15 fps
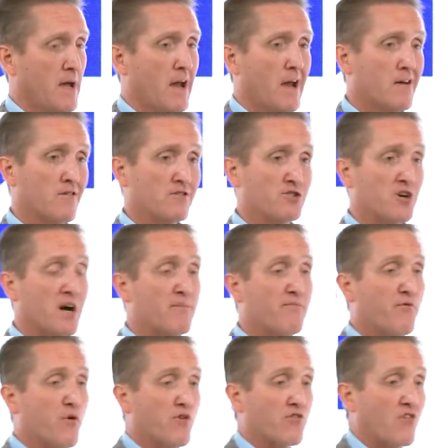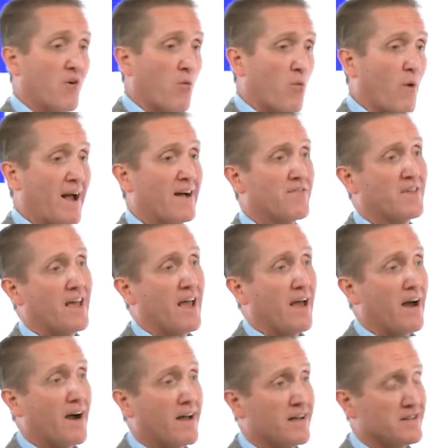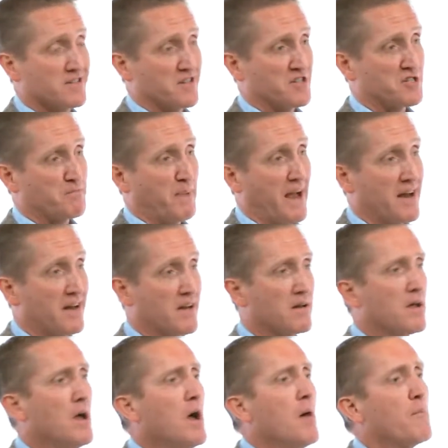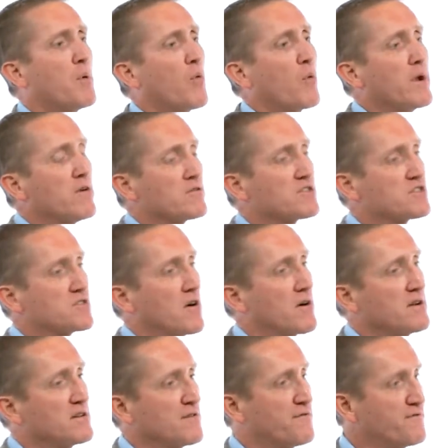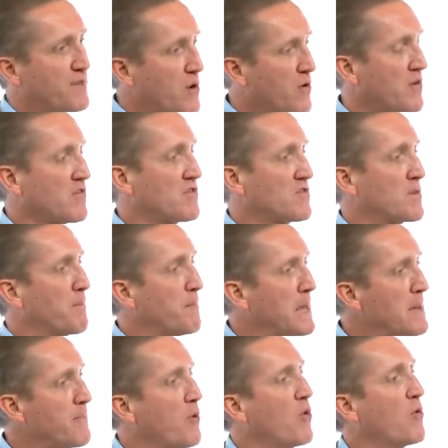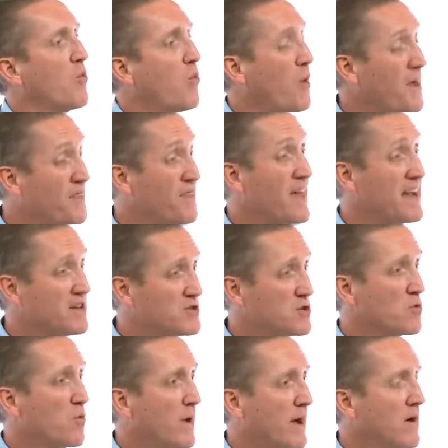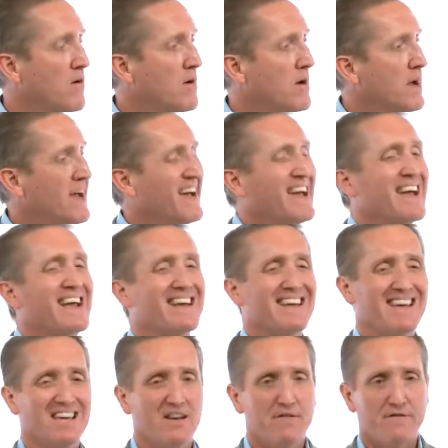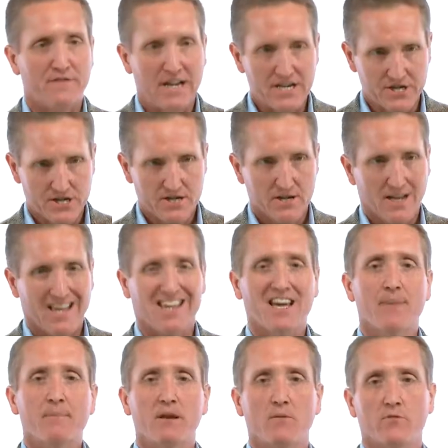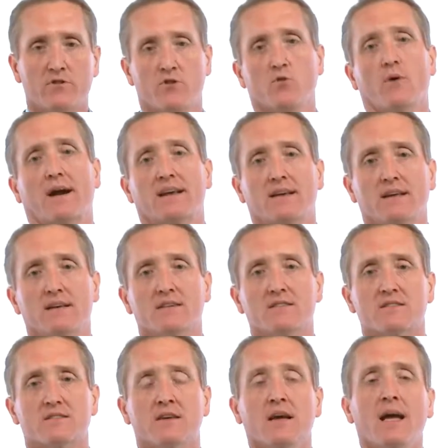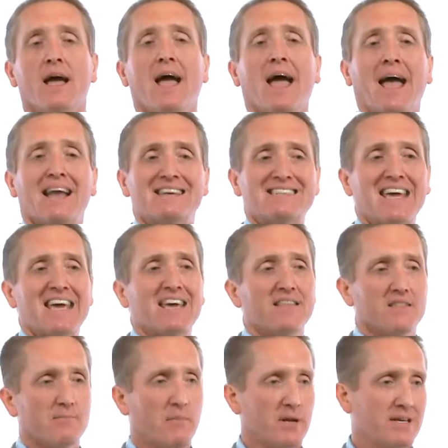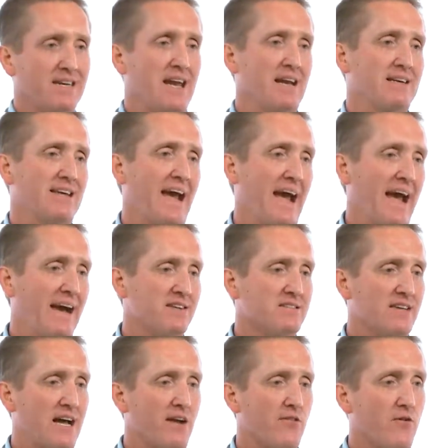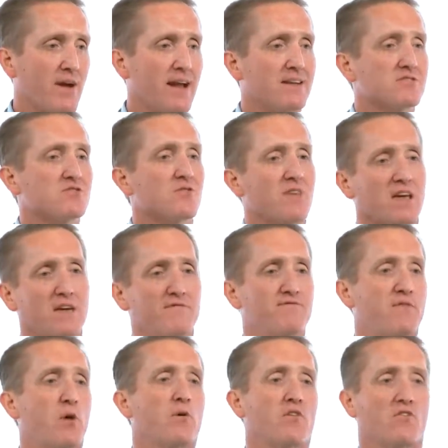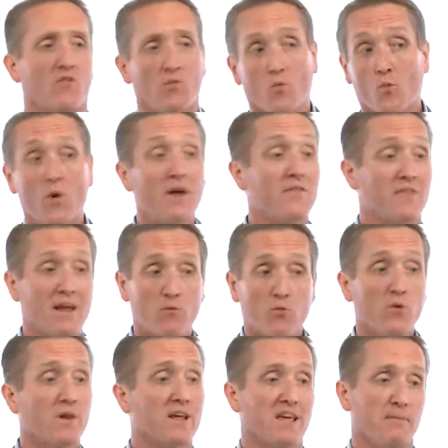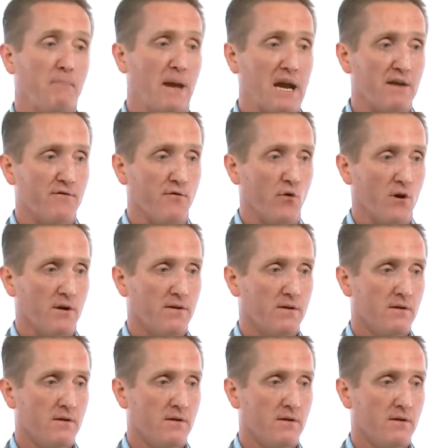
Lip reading: and our job force around the AI is expanding, but we are starting to focus the people on what they do well in innovation and coming up with new ideas and taking the mundane task out of their hands so they can focus on what they really get paid for.